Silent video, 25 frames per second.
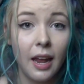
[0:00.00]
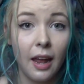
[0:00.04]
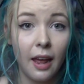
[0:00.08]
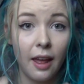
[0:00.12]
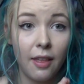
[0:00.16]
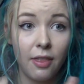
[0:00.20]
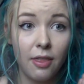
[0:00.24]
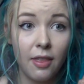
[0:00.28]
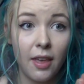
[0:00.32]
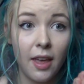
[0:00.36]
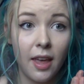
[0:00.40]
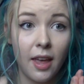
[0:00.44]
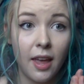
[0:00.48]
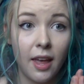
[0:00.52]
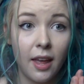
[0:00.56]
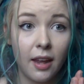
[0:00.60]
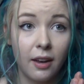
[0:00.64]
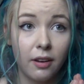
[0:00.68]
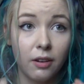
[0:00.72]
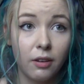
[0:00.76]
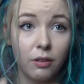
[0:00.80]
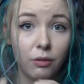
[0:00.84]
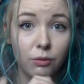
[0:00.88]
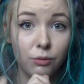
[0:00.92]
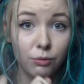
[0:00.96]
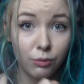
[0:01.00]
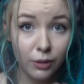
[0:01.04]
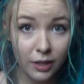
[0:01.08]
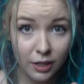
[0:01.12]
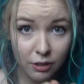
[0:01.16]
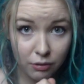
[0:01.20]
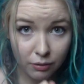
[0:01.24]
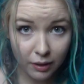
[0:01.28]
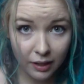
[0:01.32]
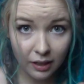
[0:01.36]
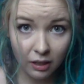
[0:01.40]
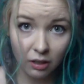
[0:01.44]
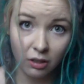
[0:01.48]
And then
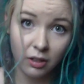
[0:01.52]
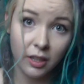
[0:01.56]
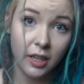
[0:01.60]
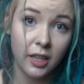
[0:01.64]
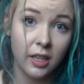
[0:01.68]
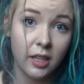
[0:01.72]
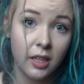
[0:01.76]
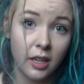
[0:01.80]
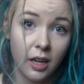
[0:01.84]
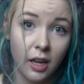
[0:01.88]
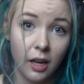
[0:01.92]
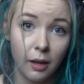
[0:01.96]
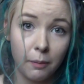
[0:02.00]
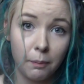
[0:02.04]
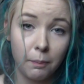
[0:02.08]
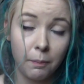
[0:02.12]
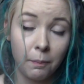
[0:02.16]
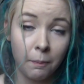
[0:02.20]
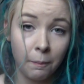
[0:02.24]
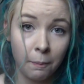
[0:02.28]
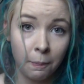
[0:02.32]
re-dreadlocking it up